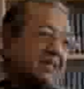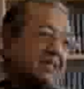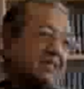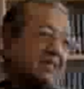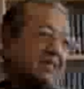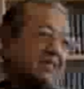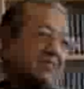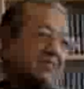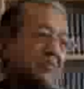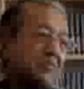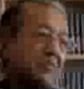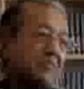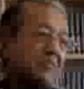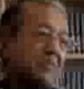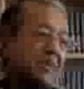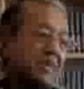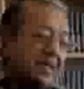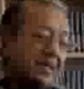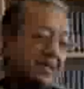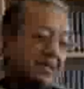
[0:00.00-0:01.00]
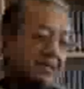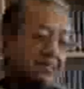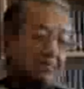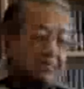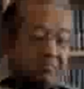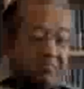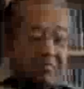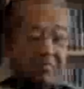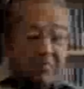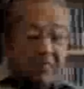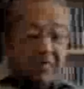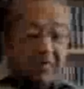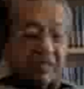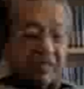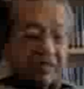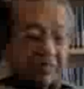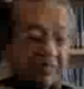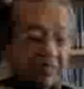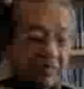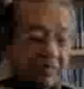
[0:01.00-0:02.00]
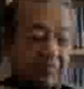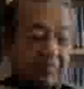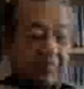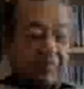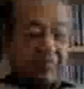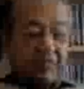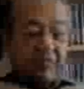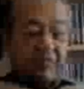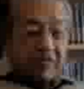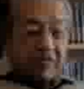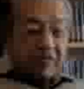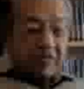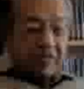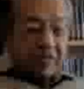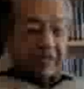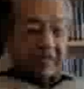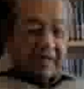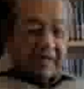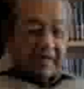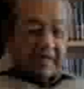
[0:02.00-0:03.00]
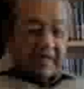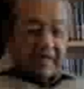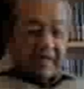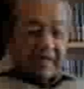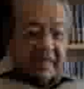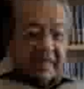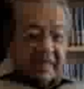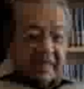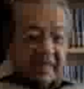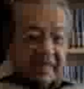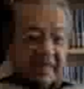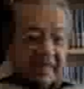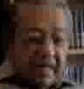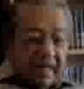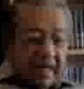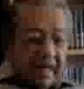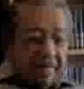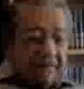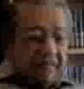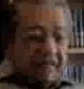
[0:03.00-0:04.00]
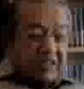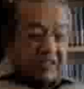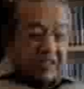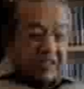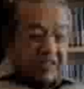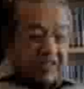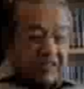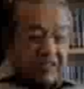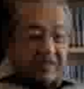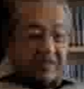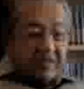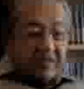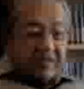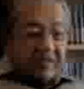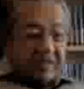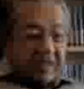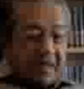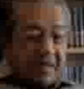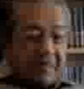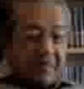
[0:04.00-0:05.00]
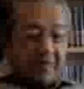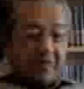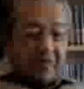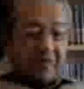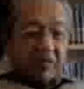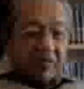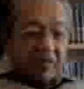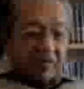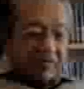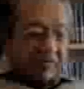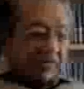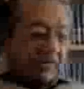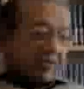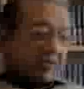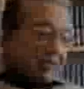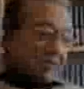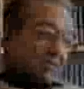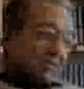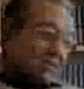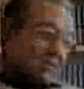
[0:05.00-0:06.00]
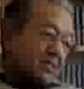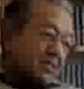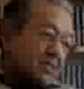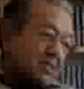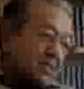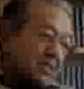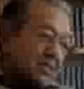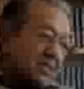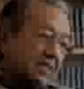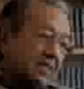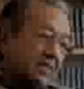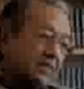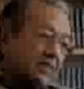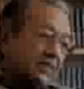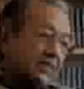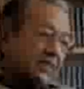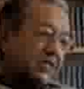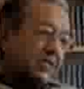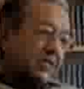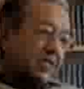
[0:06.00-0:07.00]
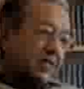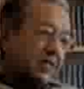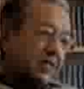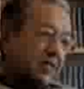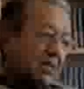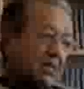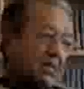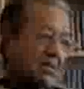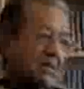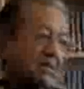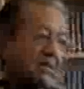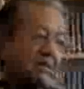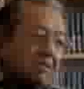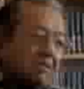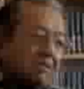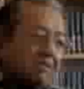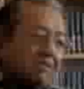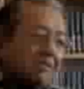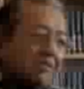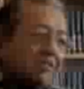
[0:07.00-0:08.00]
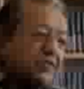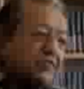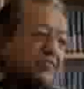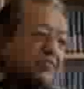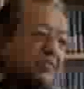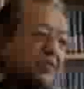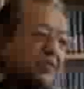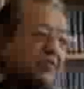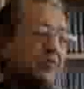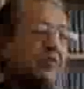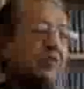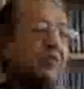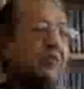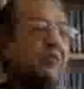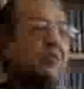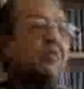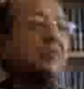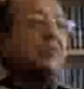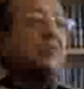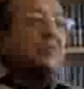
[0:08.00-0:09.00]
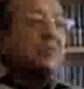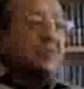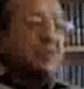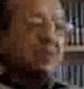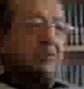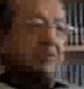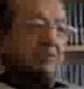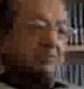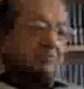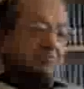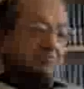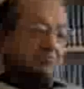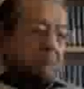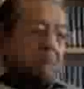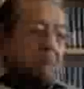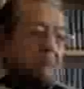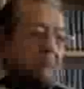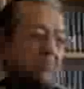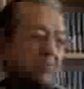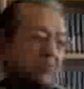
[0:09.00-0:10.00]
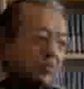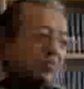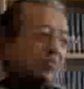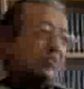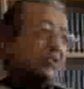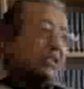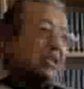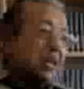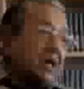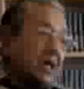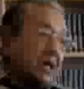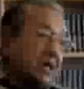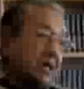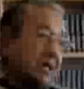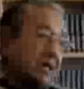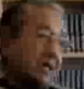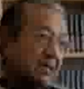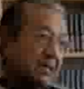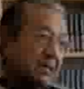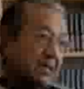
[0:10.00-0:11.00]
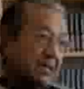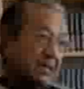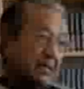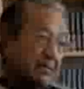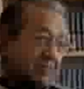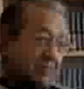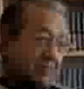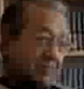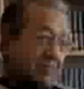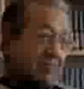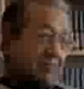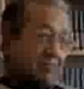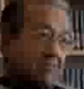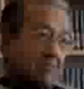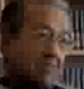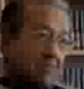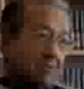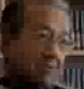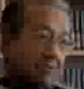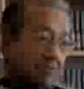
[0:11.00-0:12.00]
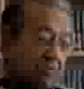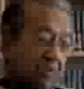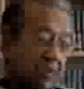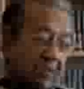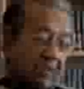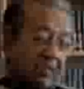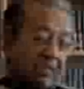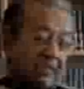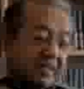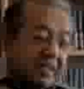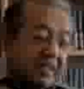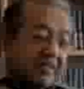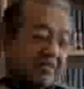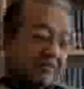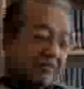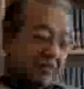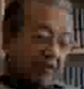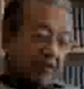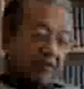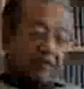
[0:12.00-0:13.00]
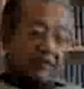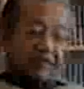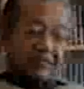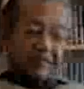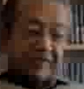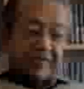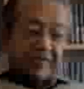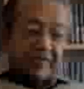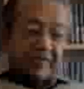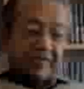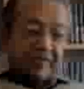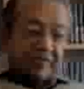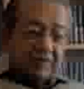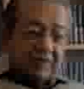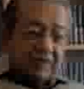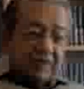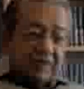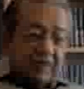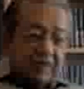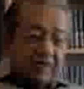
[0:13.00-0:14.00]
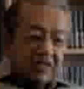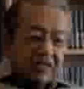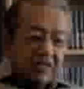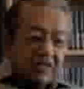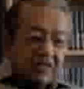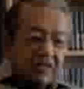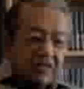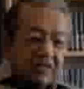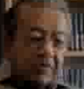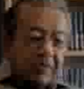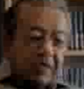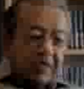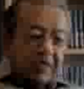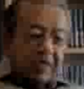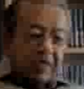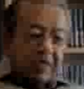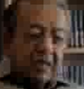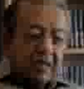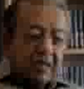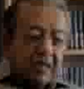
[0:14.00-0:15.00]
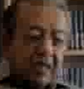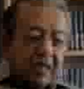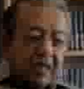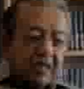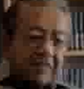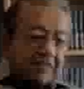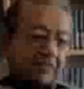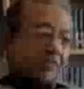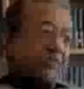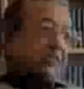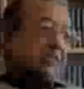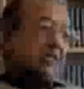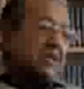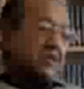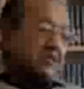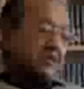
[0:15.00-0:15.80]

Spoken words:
this will be put before arbitration or tribunal of sorts, which we don't know who they are and what is their philosophy. So we are exposing